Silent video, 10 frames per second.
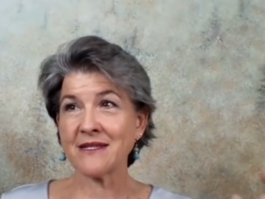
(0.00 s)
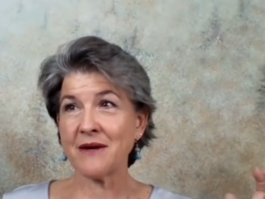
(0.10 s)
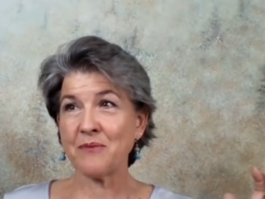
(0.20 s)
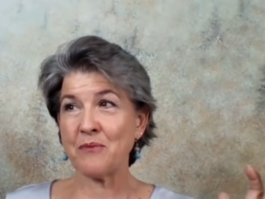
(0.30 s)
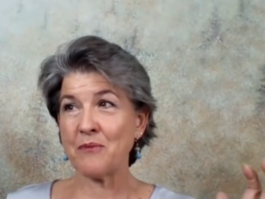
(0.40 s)

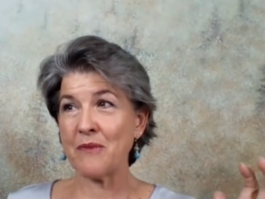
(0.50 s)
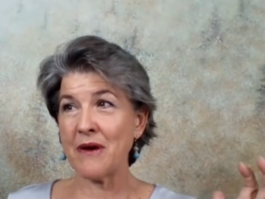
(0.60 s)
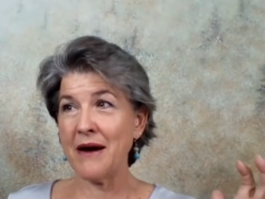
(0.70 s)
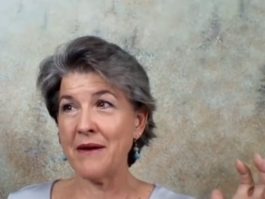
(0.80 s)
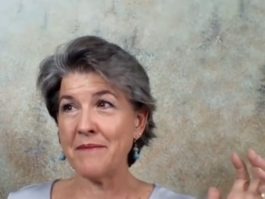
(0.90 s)
a,
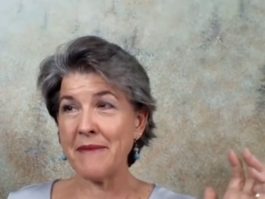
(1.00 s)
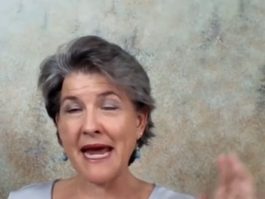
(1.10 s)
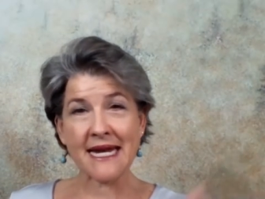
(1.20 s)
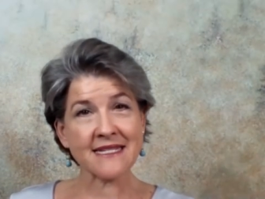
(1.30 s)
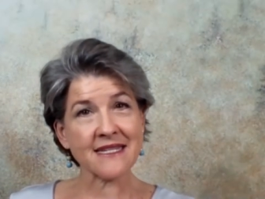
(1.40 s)
a
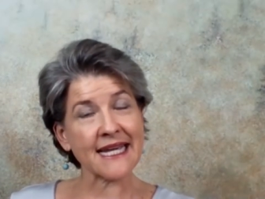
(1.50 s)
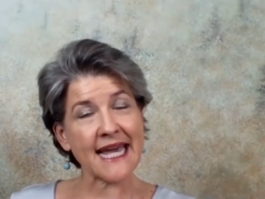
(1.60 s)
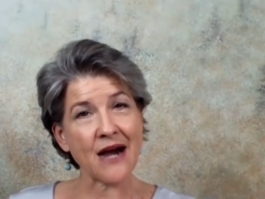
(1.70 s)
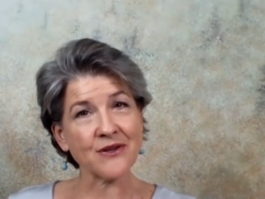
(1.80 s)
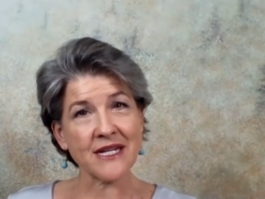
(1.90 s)
man isn't
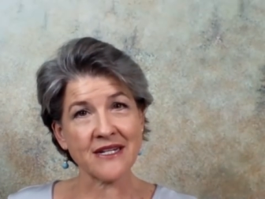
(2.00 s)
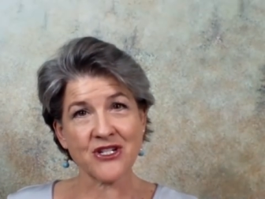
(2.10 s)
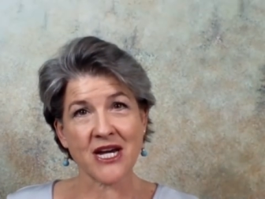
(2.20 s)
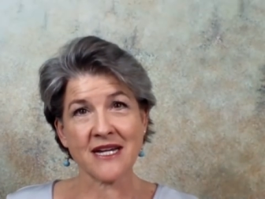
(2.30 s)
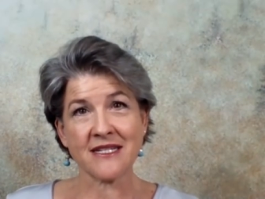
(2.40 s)
counting
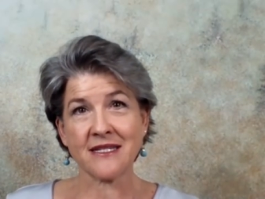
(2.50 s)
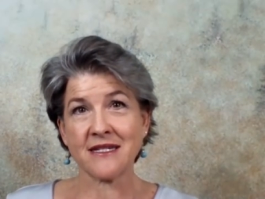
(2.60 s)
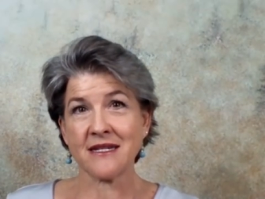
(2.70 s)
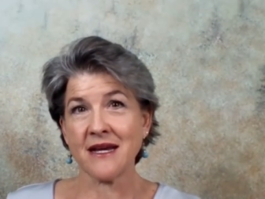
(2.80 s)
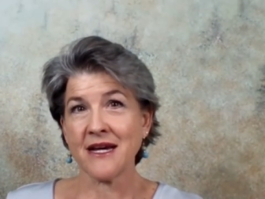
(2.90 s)

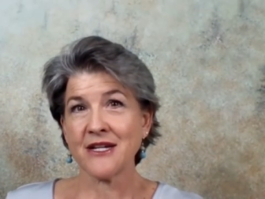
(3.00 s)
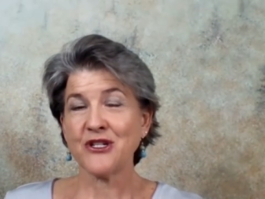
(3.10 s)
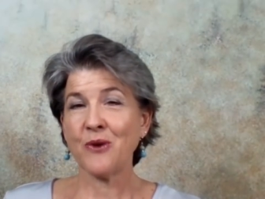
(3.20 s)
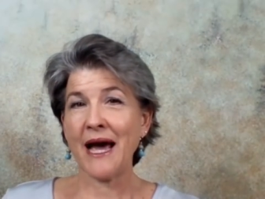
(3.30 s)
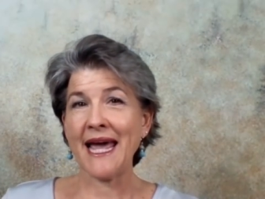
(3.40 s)
just
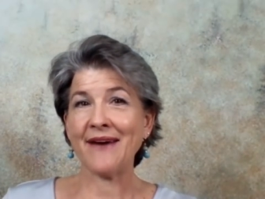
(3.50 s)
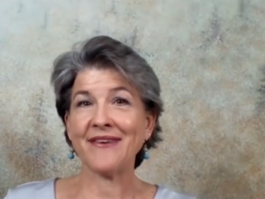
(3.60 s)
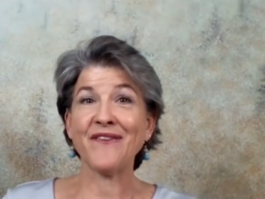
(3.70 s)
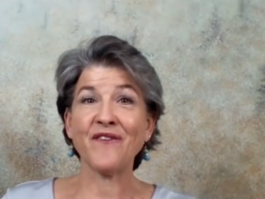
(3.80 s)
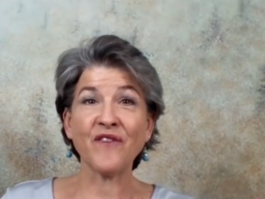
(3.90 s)
do i have
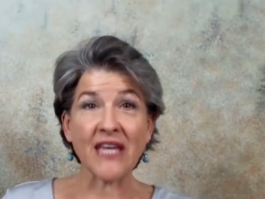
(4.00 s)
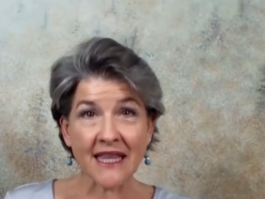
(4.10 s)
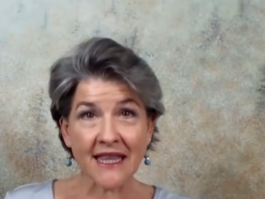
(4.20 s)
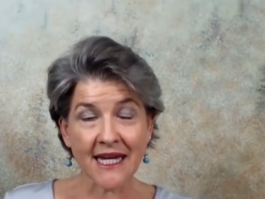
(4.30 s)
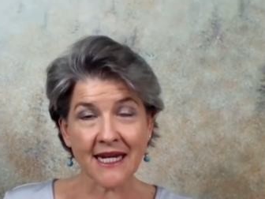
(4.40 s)
a
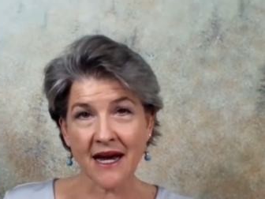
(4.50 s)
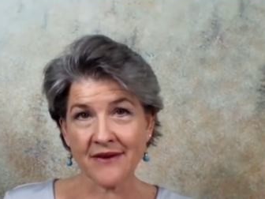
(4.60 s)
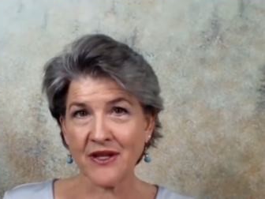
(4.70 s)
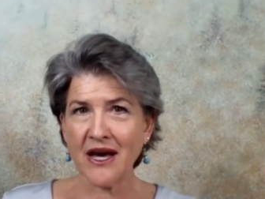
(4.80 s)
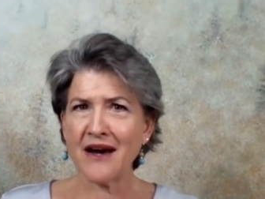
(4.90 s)
feeling
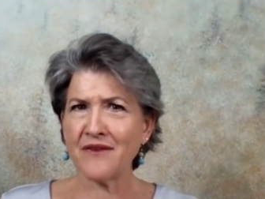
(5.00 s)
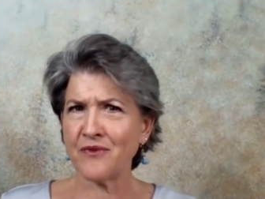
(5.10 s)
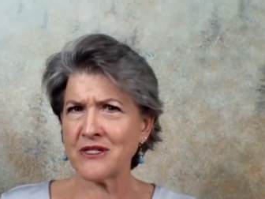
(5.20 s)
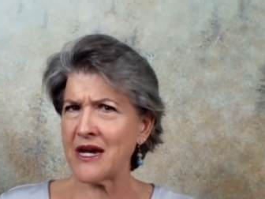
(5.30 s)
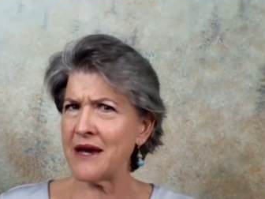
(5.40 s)
of love
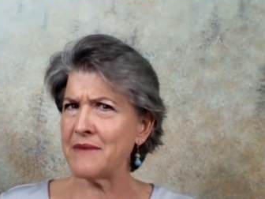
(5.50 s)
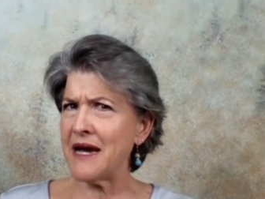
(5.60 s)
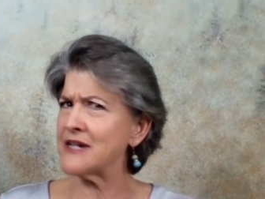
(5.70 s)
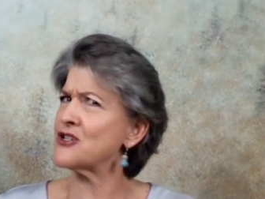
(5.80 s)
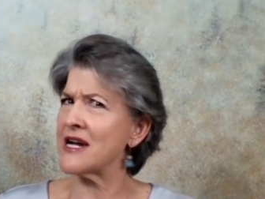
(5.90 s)
which i'm
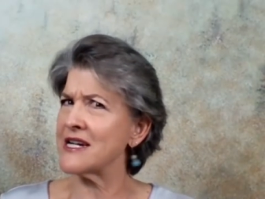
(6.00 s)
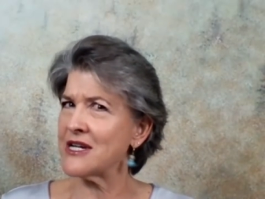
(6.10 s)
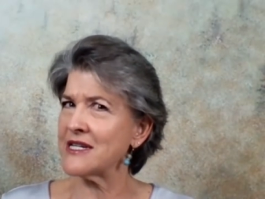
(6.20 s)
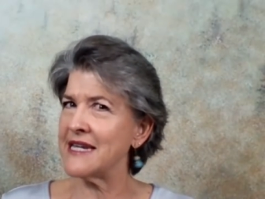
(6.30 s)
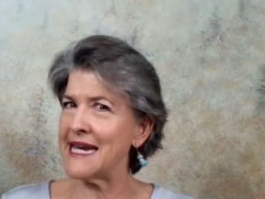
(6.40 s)
not sure i
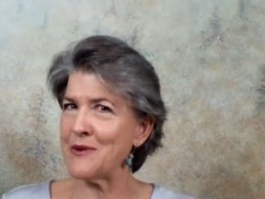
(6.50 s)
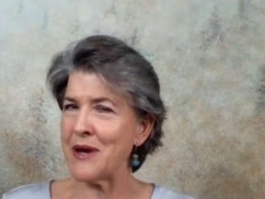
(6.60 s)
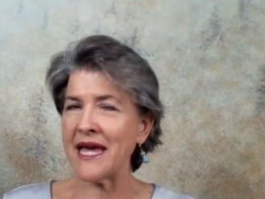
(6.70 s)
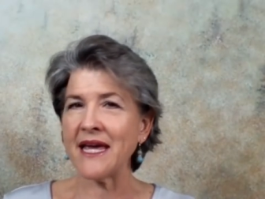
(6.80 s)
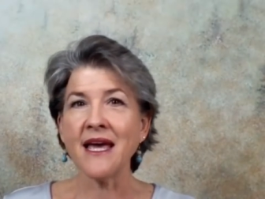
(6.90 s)
trust
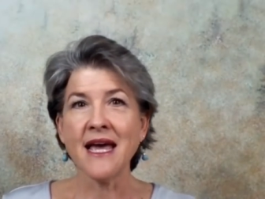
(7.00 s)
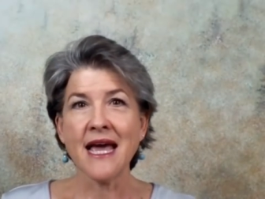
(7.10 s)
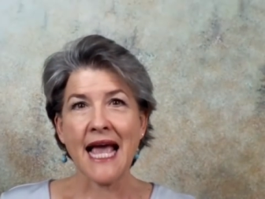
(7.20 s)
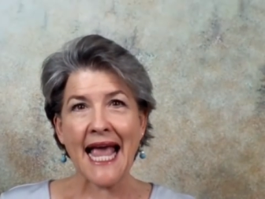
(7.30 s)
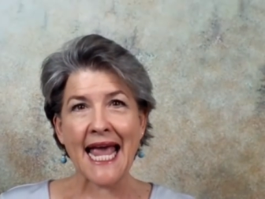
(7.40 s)
anyway
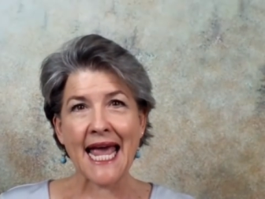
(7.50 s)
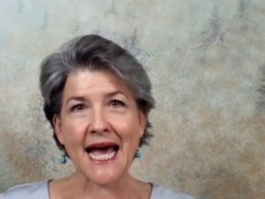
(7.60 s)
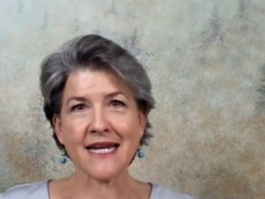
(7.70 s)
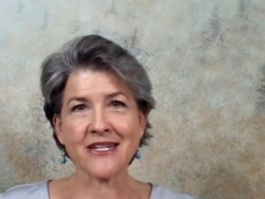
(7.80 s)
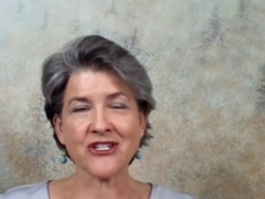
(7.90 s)

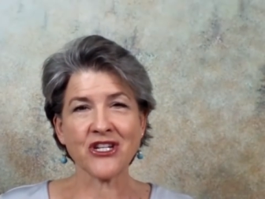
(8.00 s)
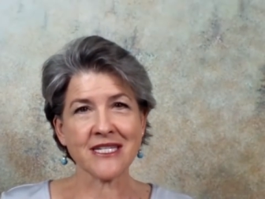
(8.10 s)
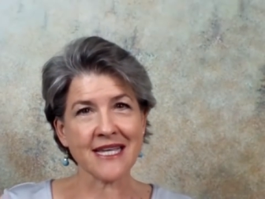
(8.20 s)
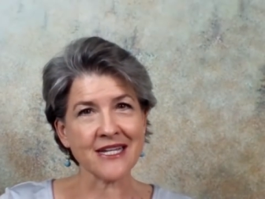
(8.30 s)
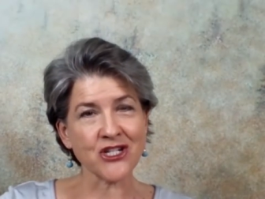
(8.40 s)
and she
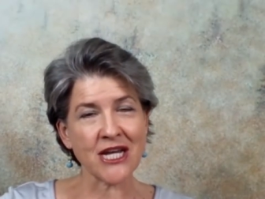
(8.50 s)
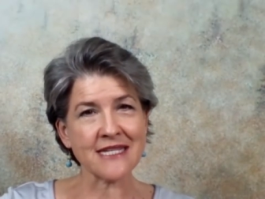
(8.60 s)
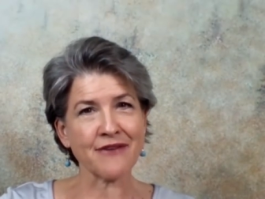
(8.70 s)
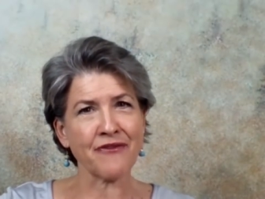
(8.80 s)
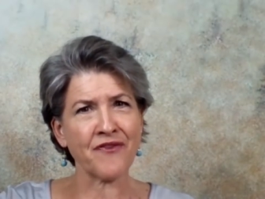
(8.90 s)
says she
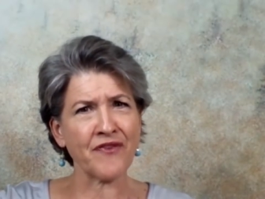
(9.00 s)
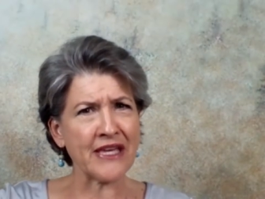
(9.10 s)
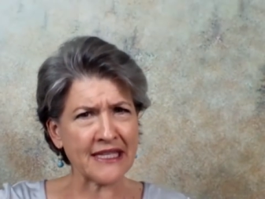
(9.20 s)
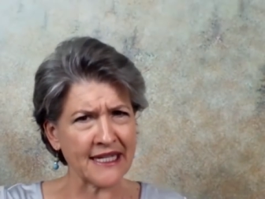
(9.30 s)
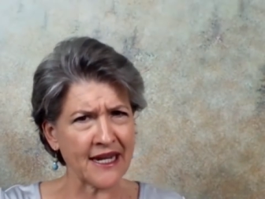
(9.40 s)
has a
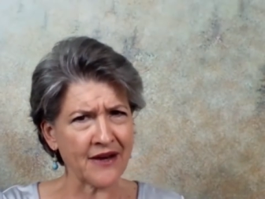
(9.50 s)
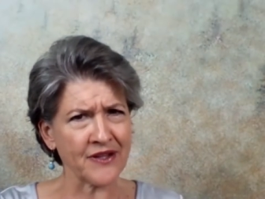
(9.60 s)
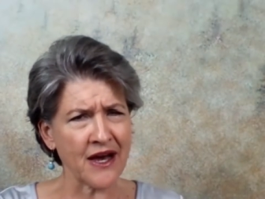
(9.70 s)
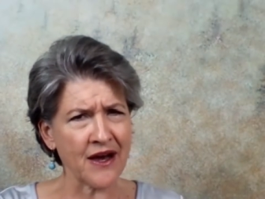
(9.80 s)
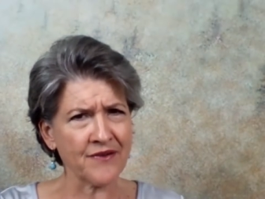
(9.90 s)
feeling of
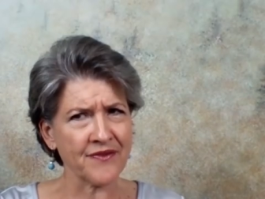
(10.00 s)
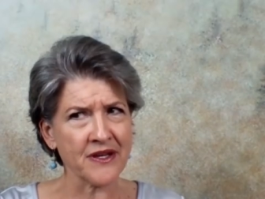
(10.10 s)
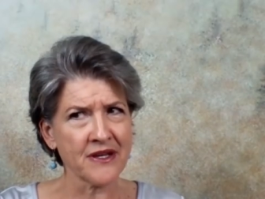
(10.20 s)
love,